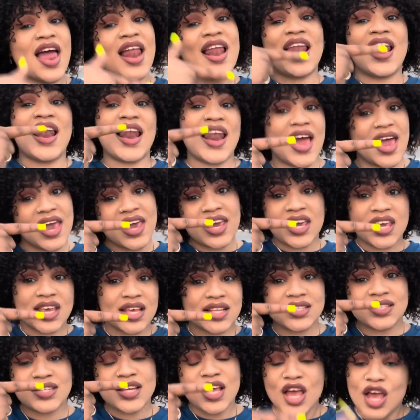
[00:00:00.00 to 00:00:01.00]
like
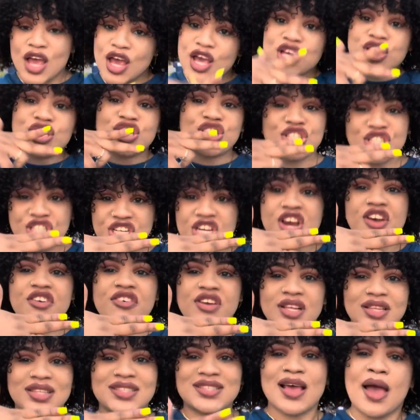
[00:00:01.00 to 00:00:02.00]
it, share
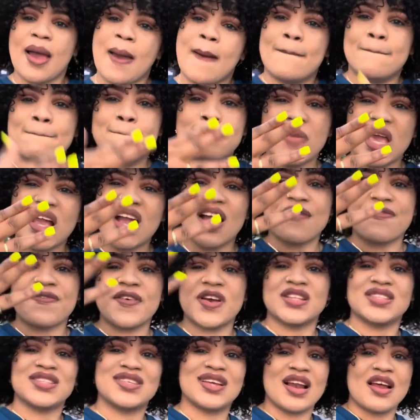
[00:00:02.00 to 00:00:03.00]
it, make a
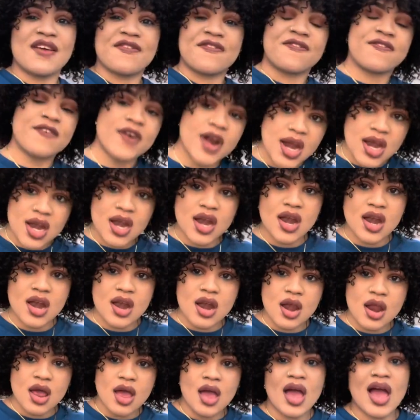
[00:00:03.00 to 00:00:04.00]
friend tell a friend,
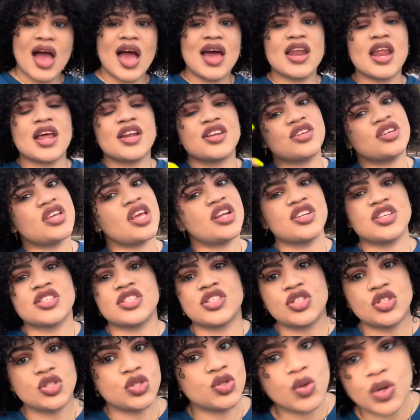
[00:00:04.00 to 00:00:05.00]
and you
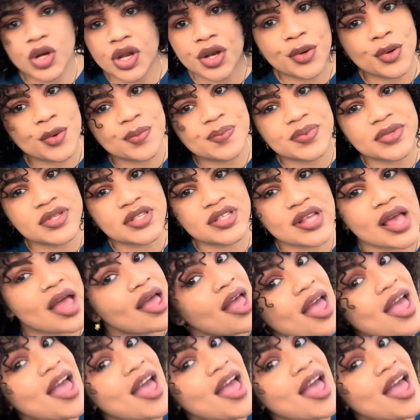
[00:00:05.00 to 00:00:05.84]
just do the dopes.